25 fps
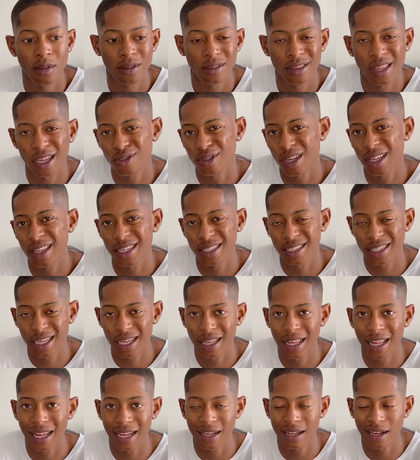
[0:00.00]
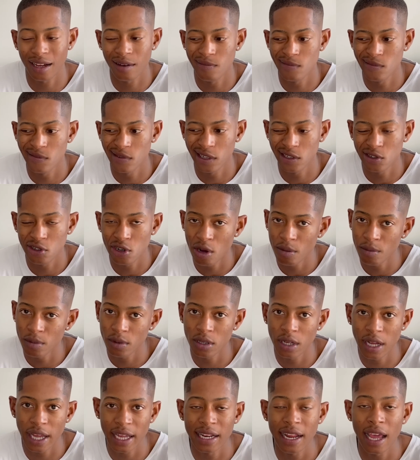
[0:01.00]
that's why they say like
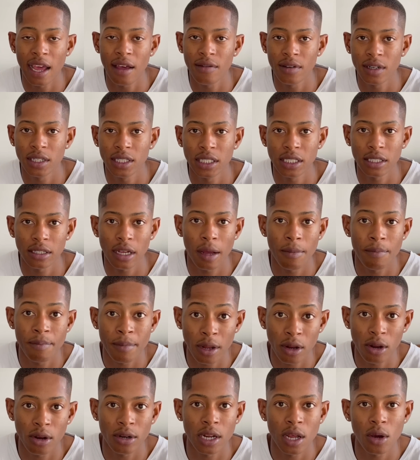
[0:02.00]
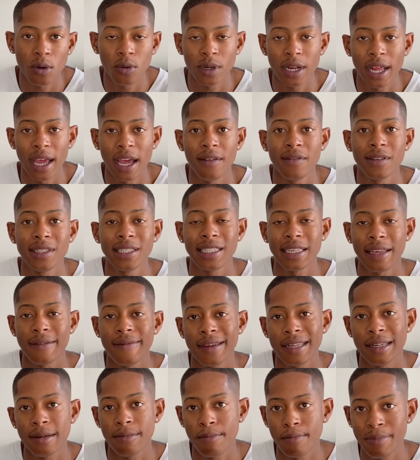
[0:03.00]
normal, an average millionaire would have
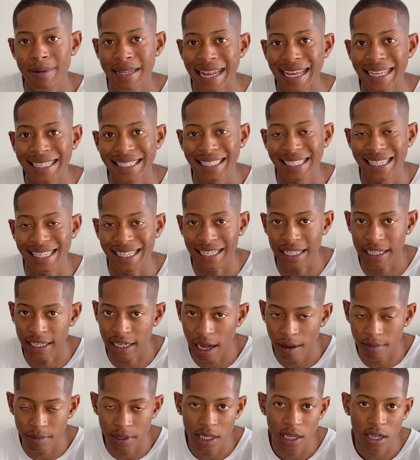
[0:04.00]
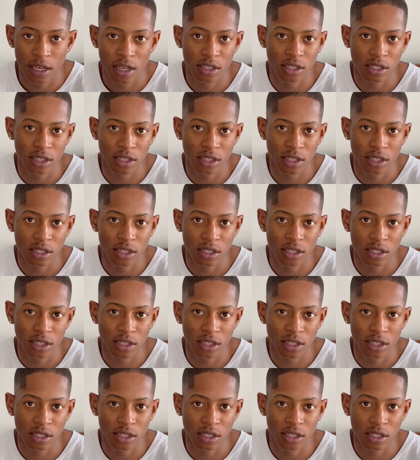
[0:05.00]
7+ incomes.